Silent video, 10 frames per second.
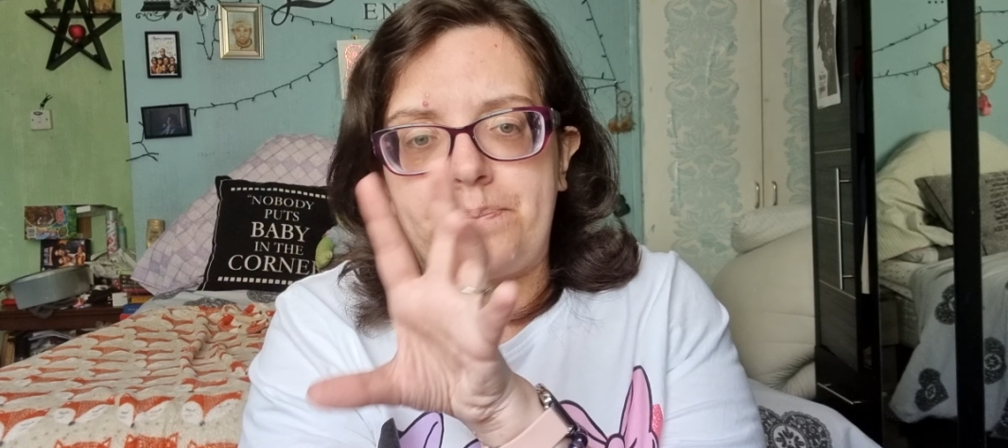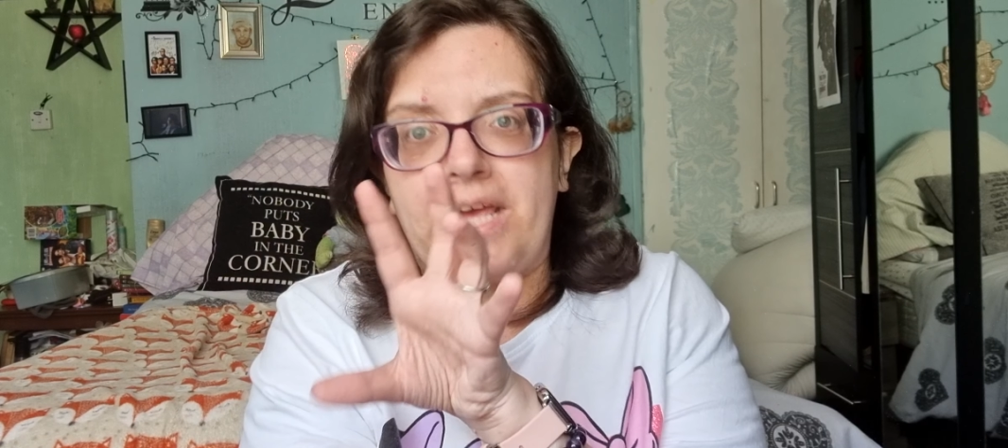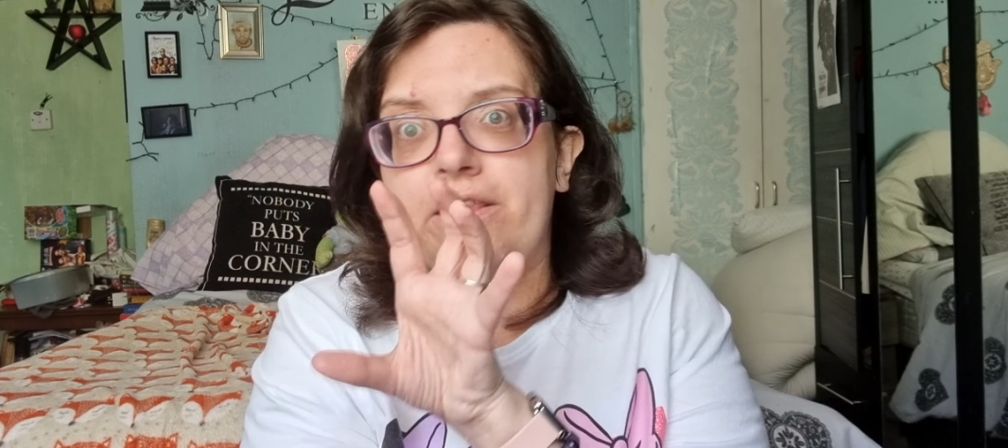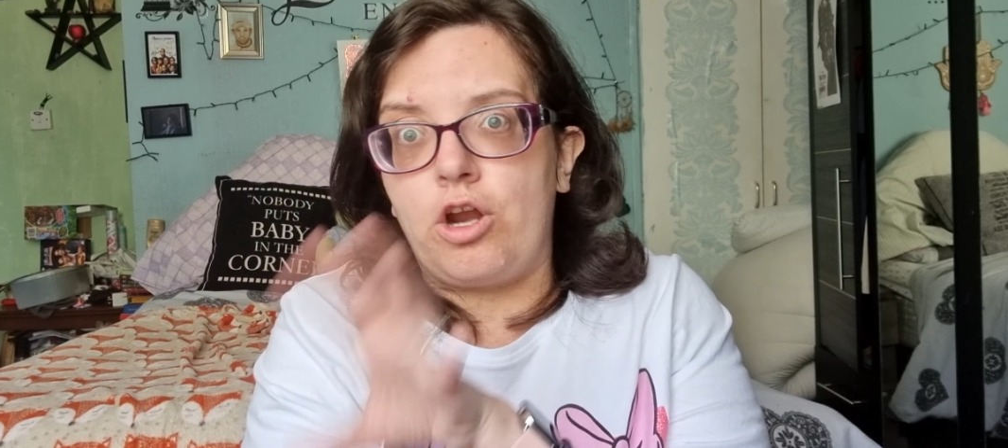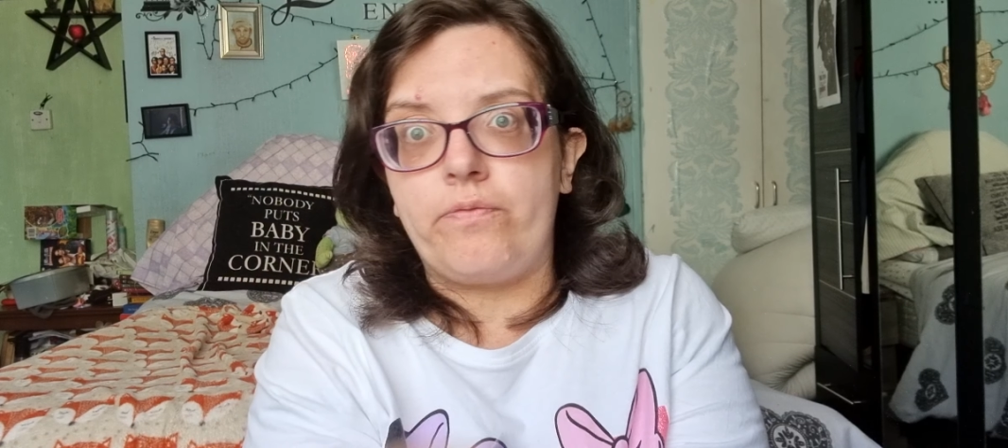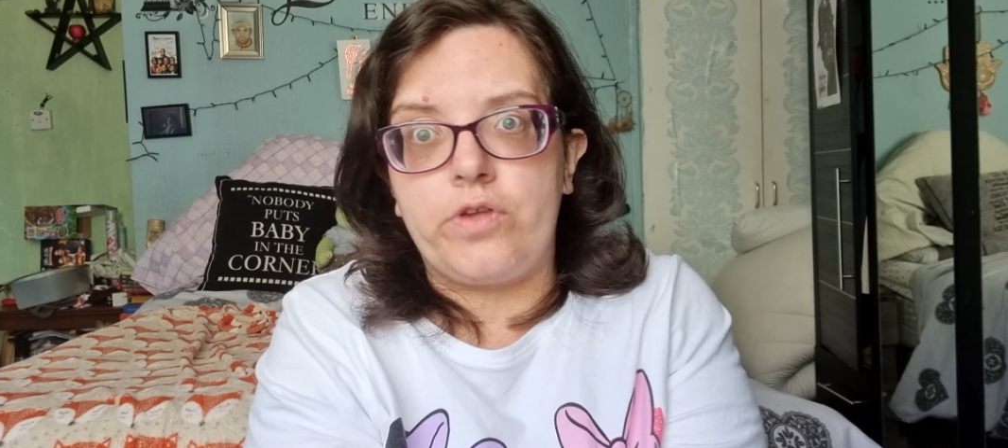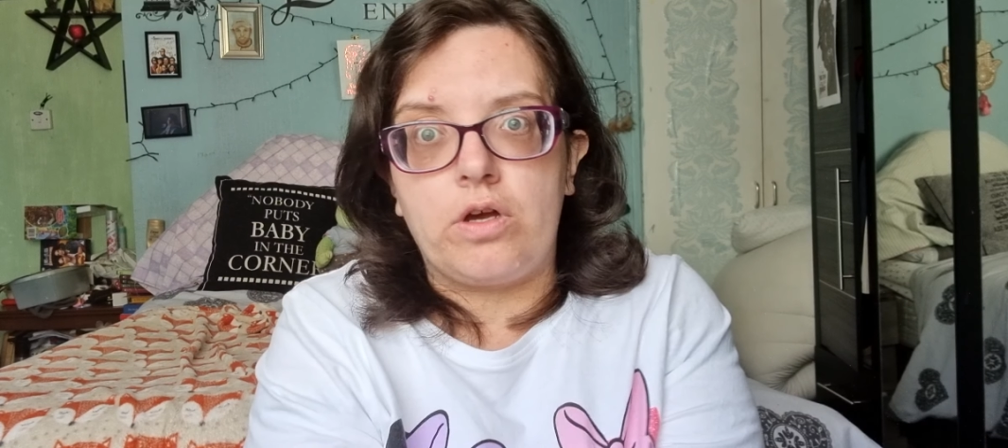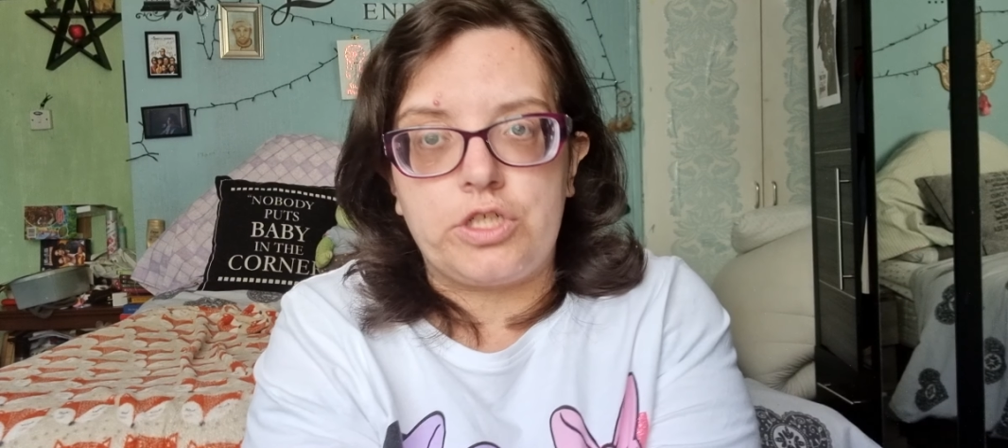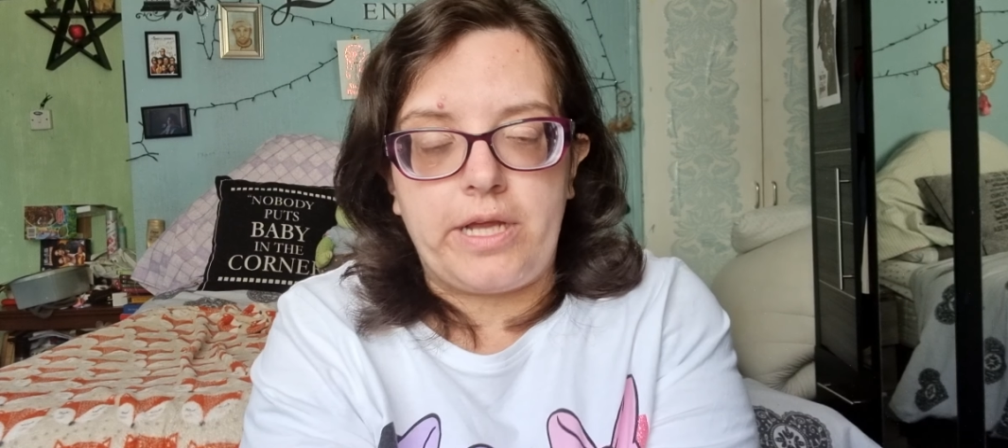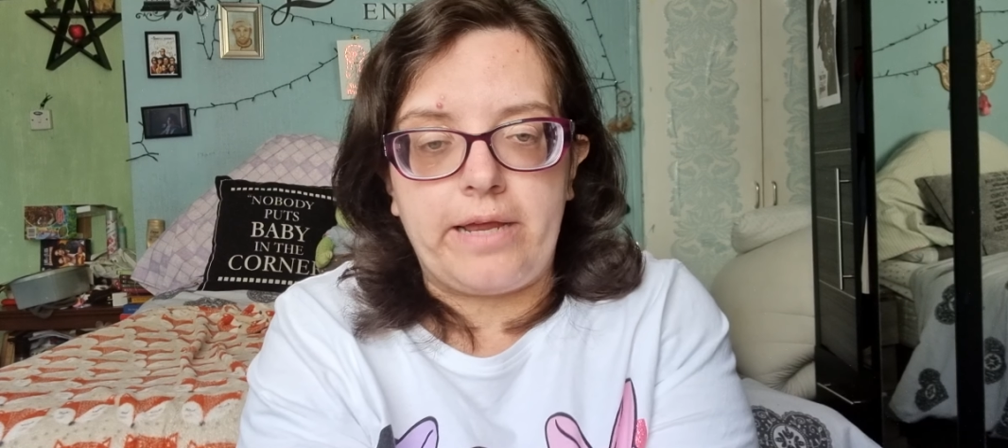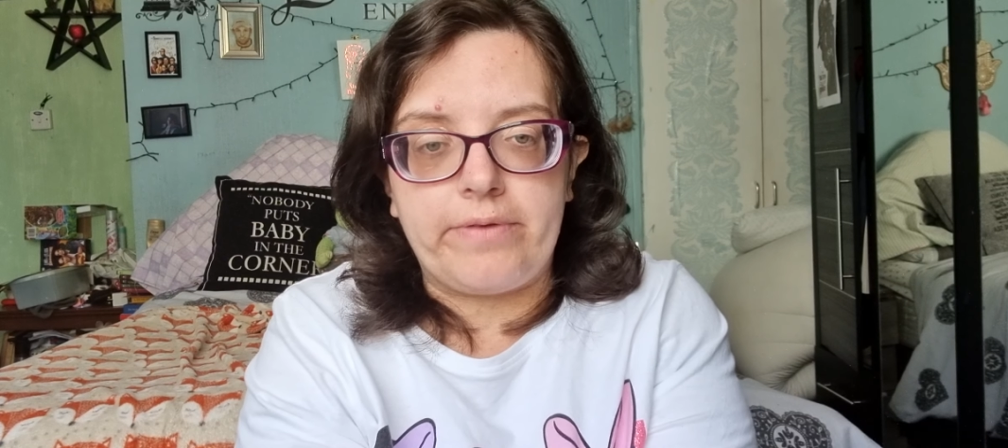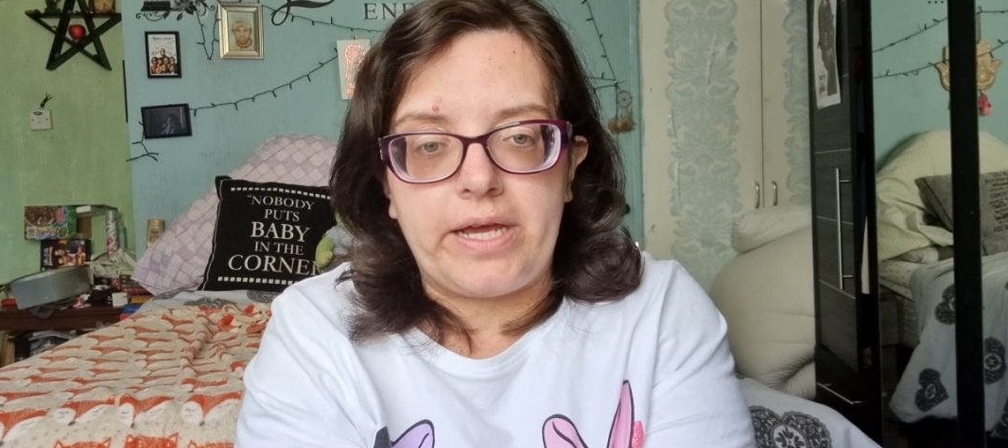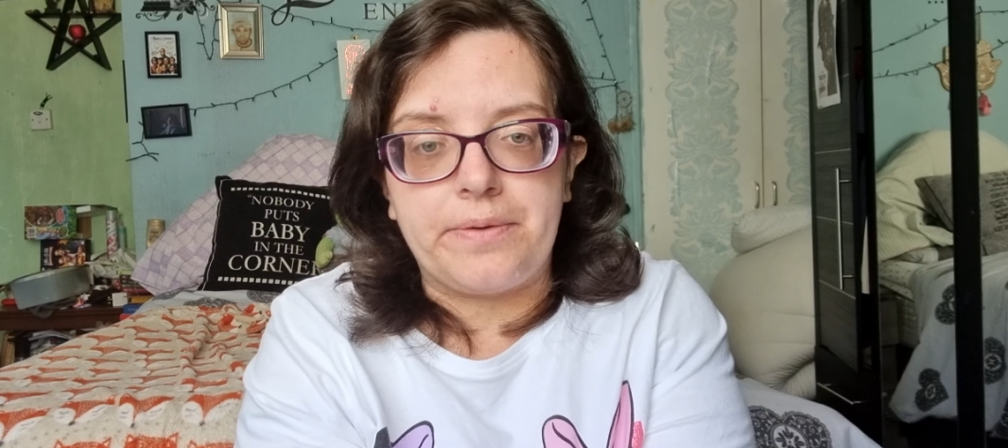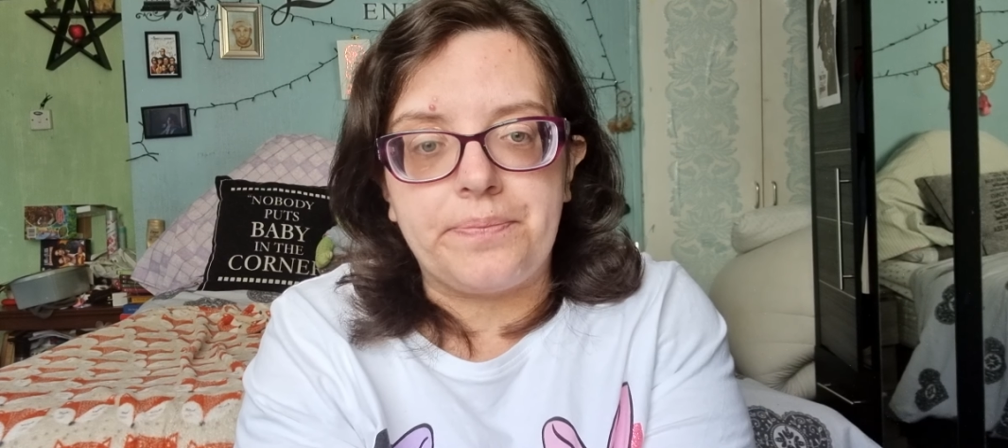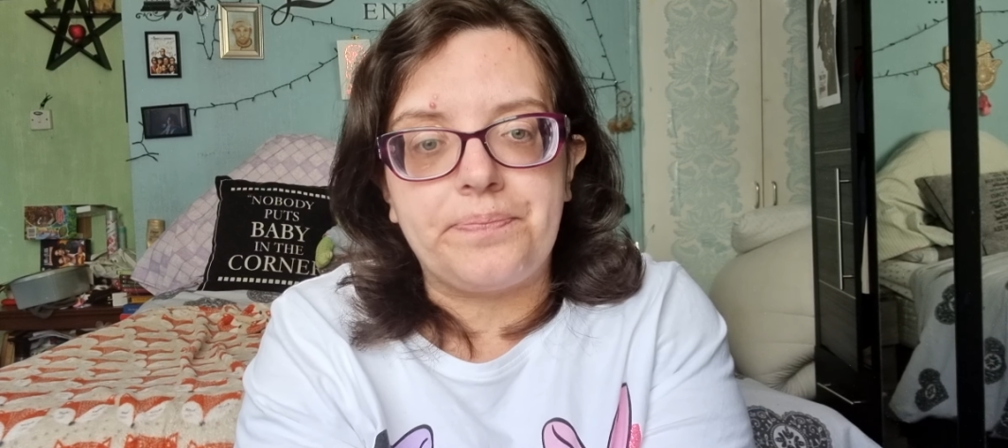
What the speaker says: the North Yorkshire area.